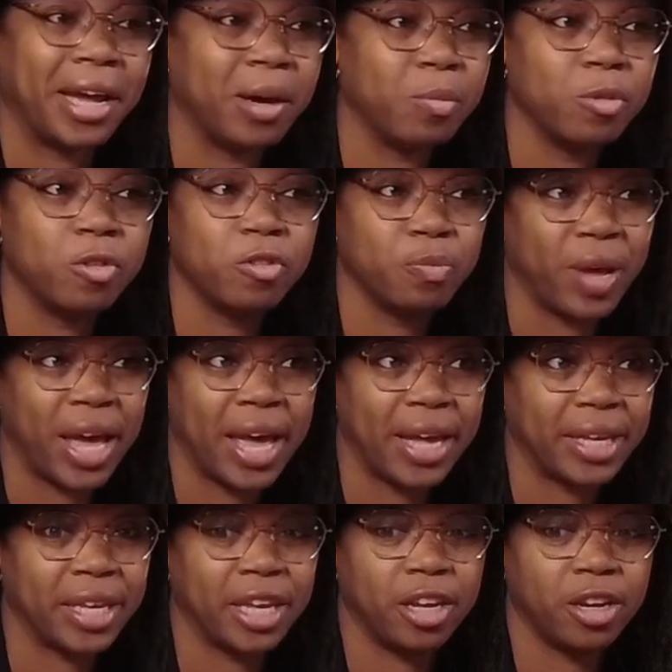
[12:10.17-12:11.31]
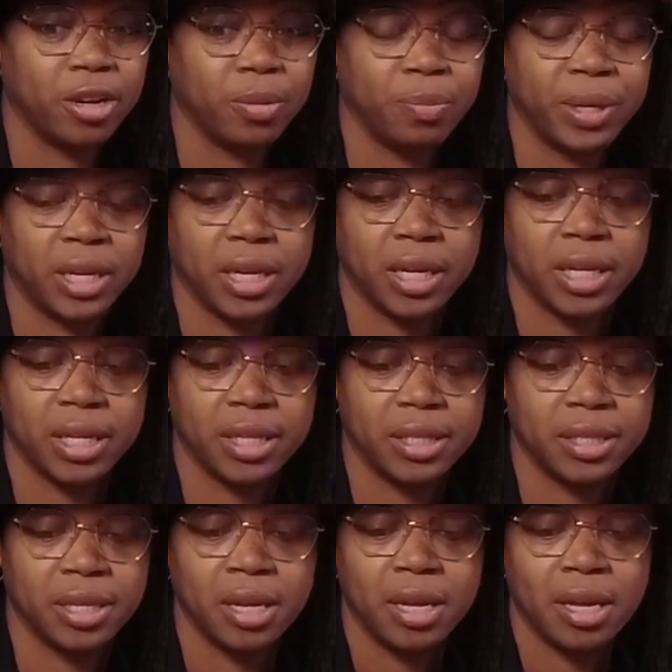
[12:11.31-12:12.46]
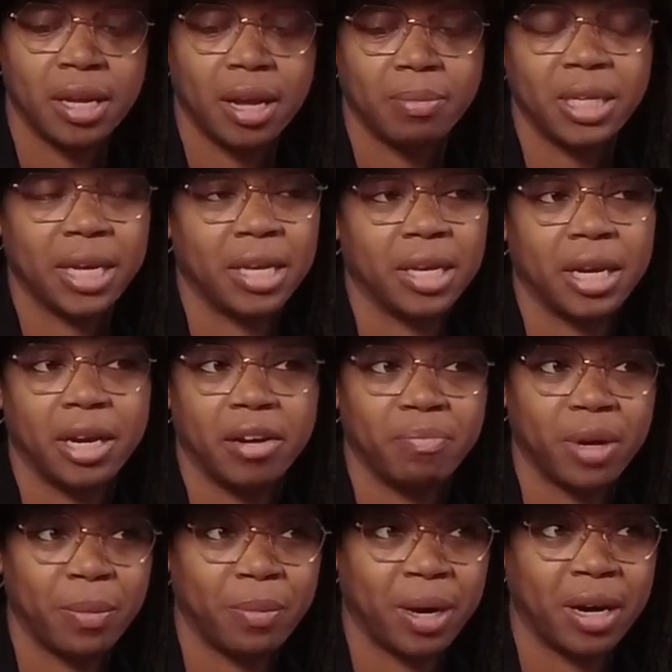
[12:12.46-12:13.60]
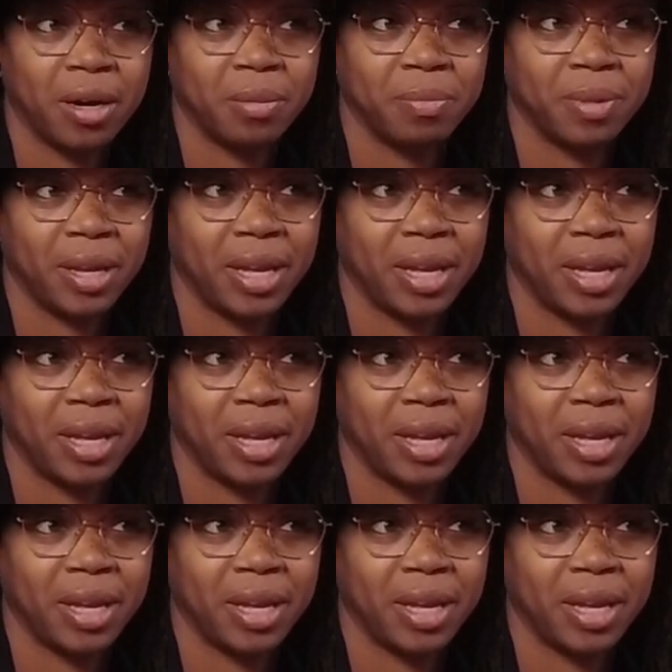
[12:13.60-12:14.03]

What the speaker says: I moved back here because I'm taking care of my mom,